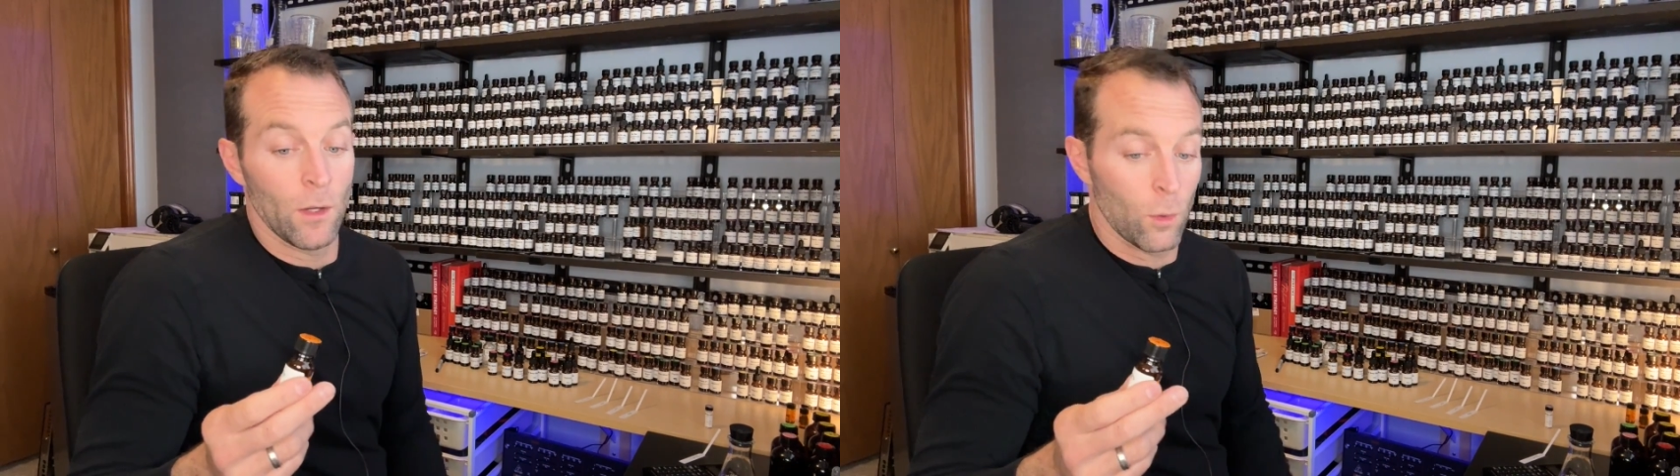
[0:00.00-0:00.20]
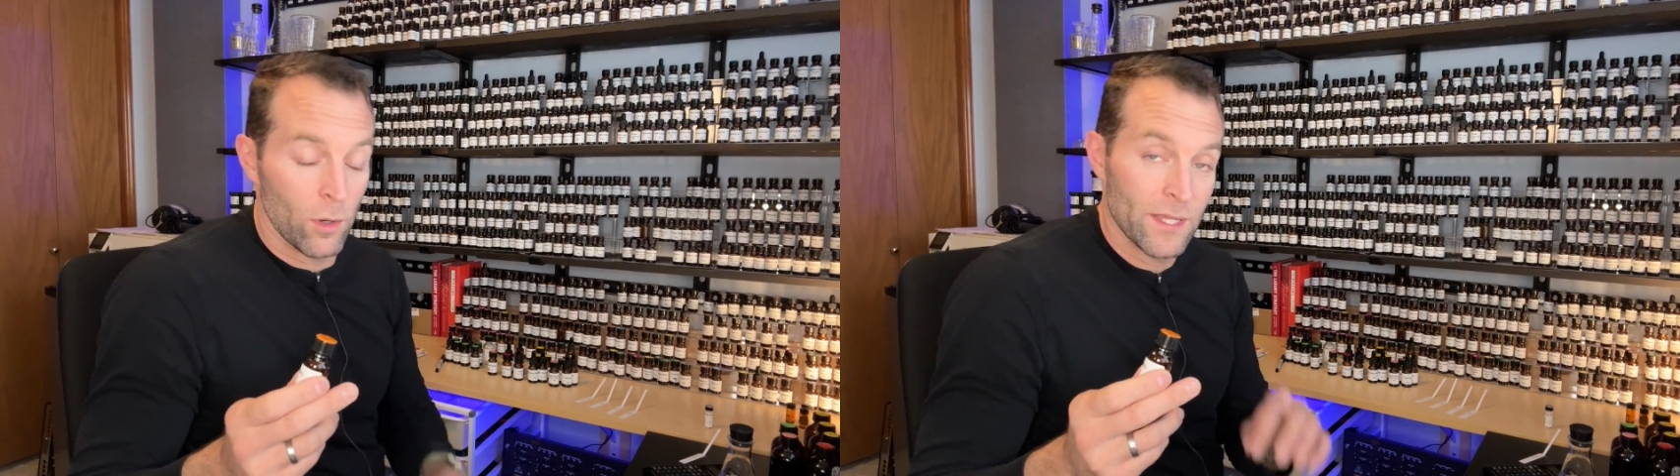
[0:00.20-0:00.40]

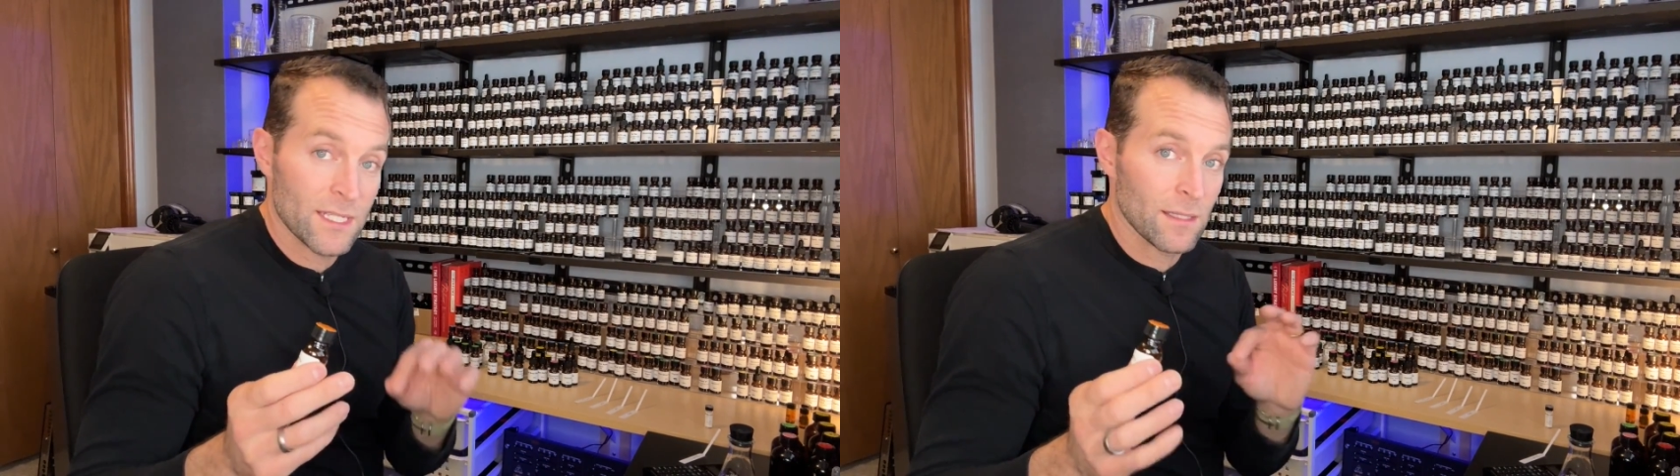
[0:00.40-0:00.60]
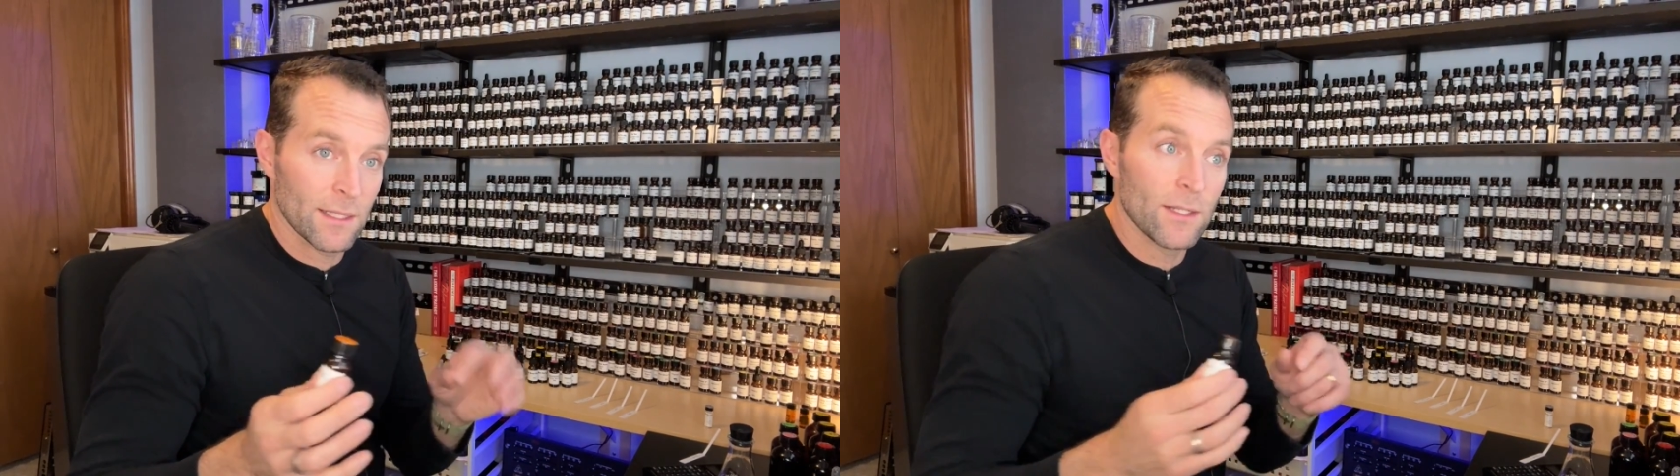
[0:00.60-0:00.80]
or
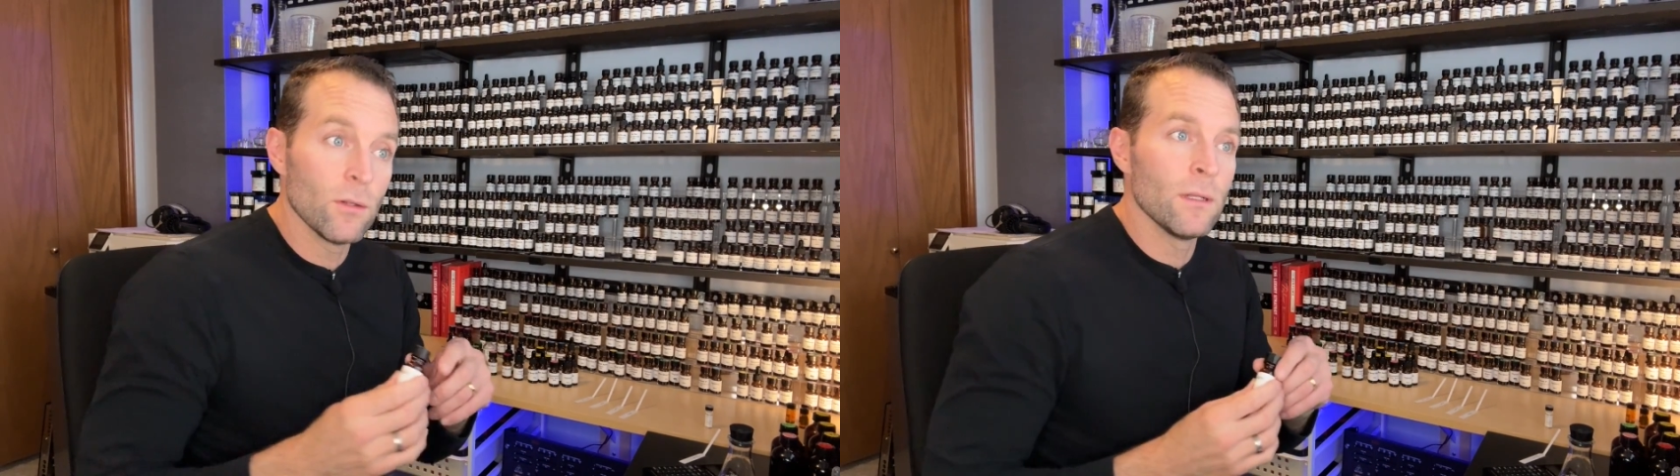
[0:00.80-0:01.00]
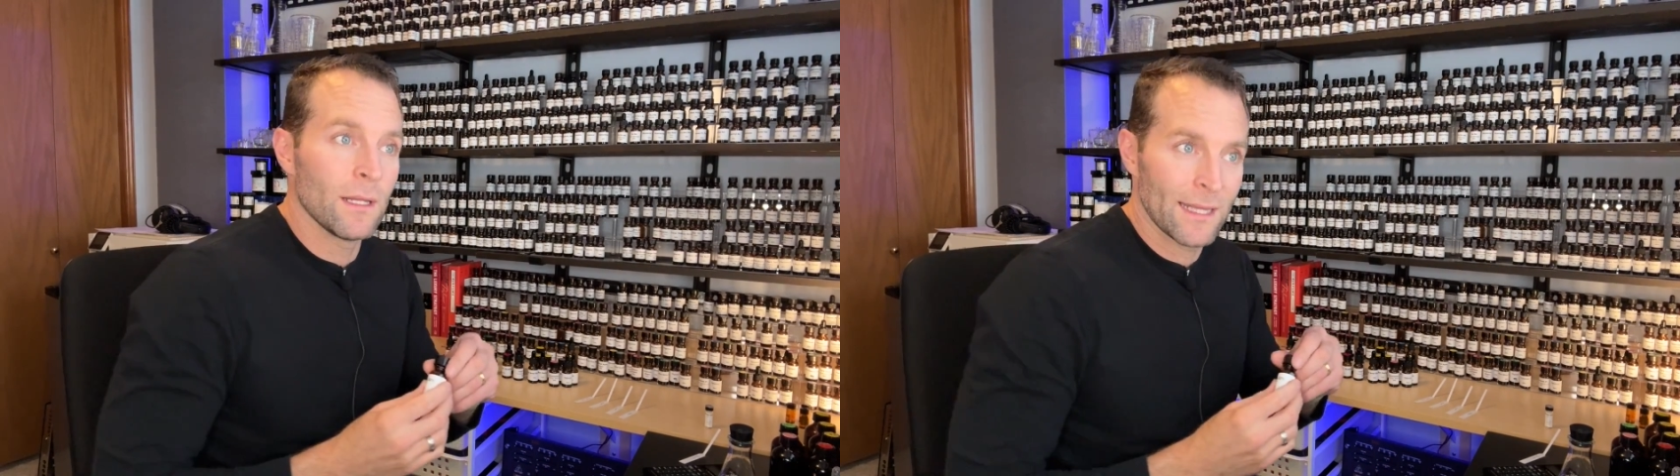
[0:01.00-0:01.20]
this
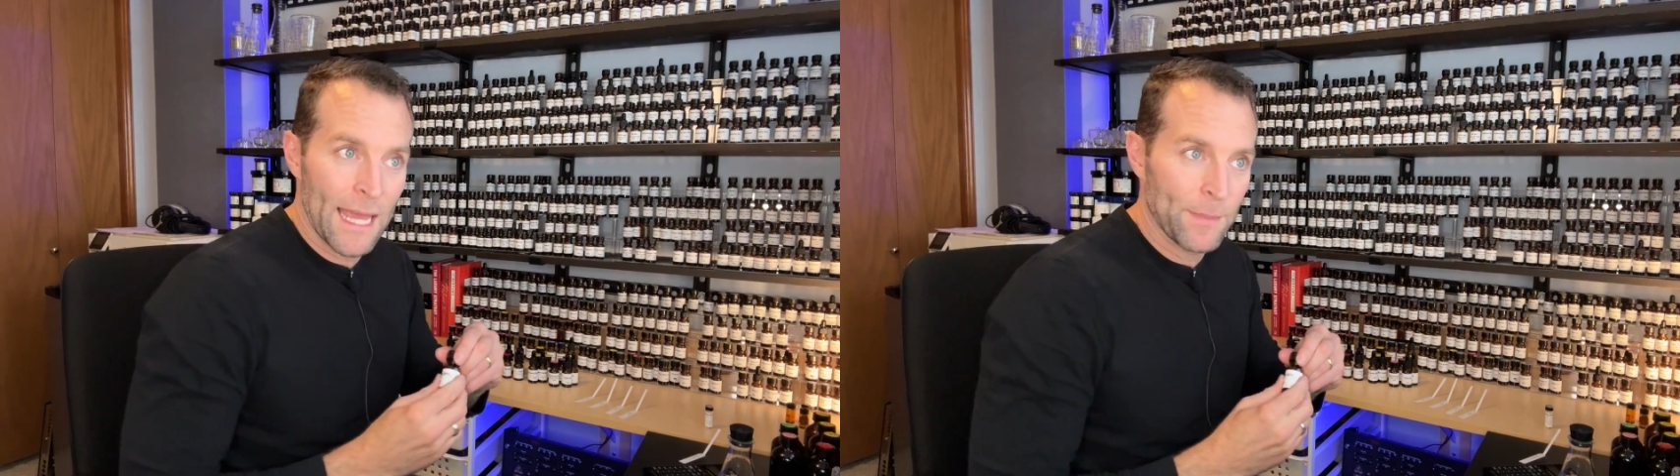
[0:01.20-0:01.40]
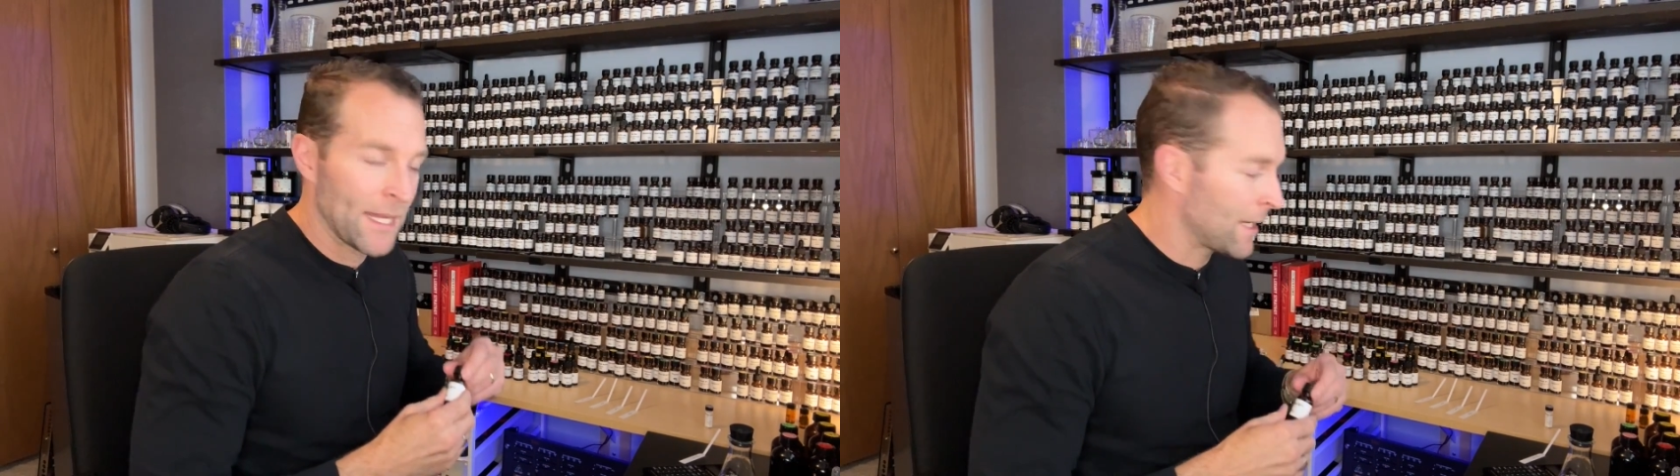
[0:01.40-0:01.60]
little
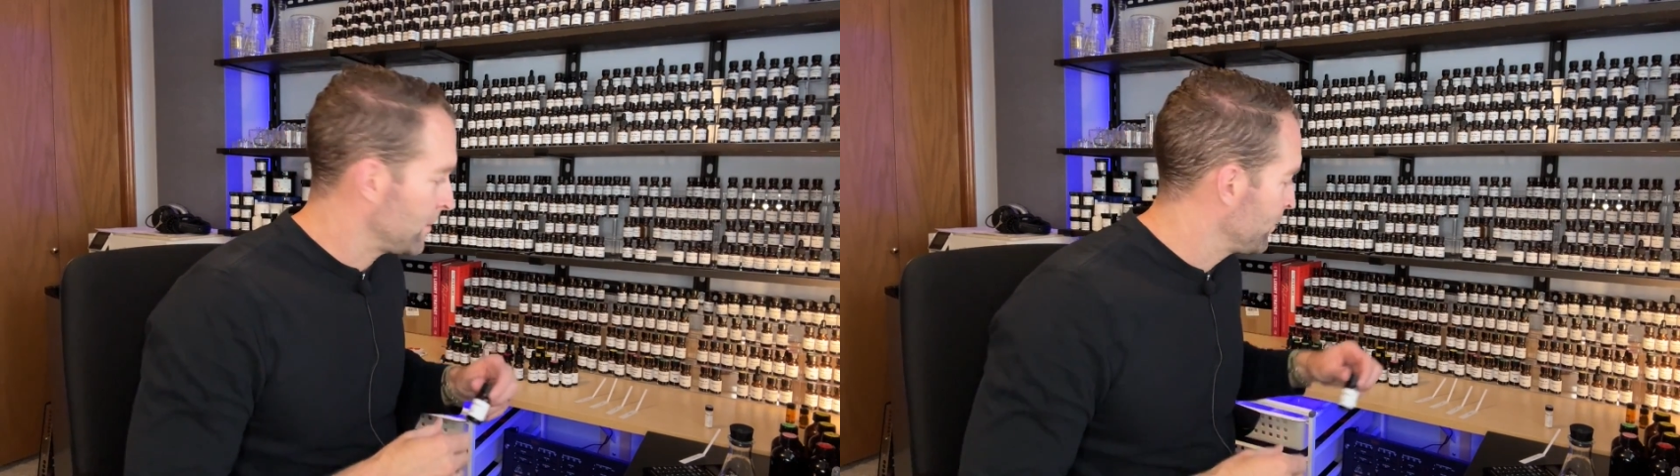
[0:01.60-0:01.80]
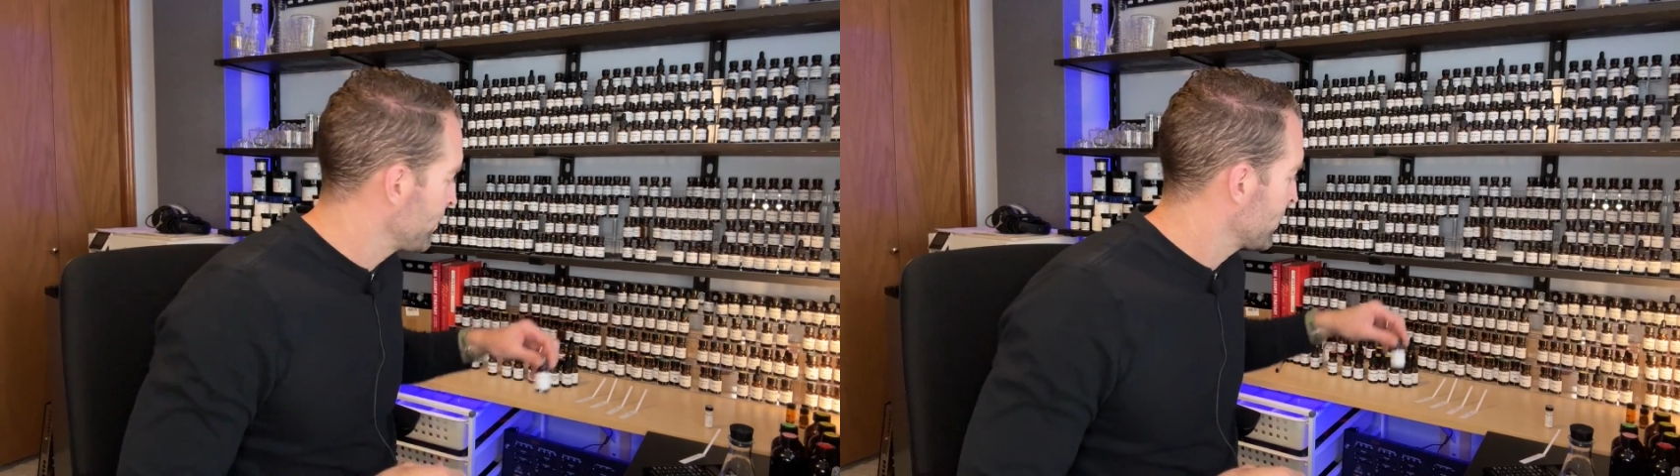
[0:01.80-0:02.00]
labdanum,